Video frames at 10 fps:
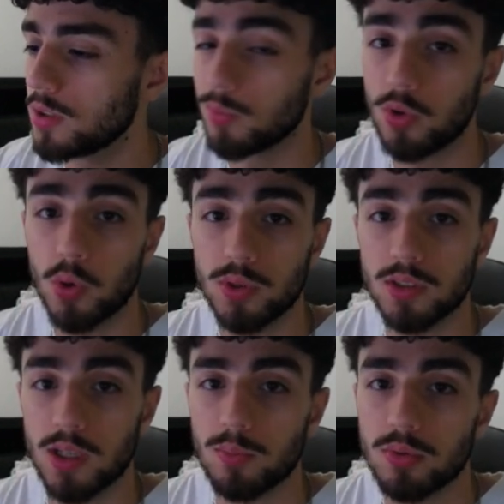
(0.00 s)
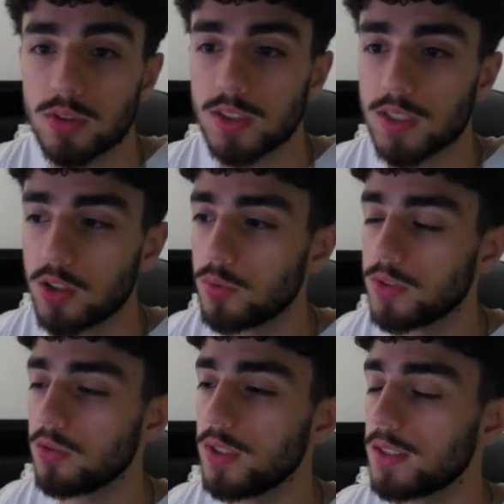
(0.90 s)
some gold examples because I
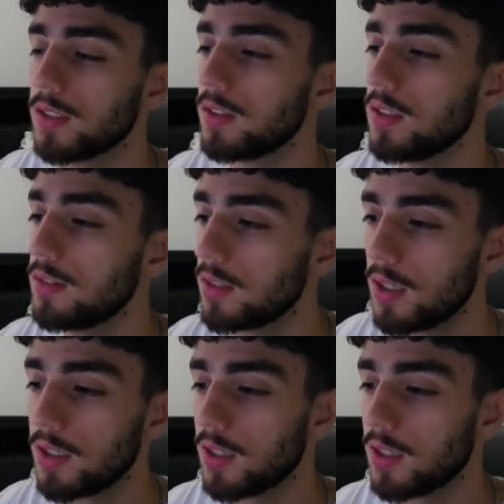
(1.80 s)
always do the indices.